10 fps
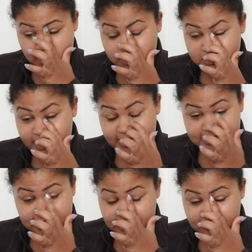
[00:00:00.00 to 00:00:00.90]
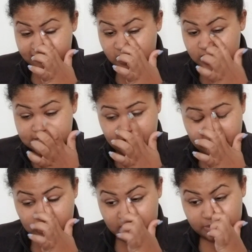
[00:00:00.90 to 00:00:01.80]
who like i said
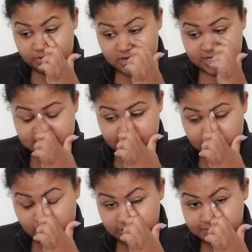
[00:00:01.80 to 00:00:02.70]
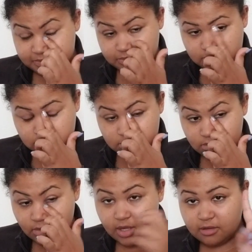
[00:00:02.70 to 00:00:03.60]
volatile unpredictable
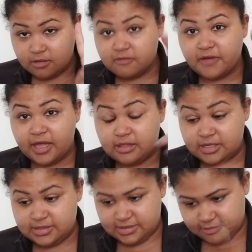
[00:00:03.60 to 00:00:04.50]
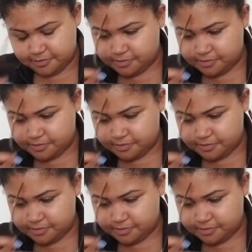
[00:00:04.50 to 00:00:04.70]
violent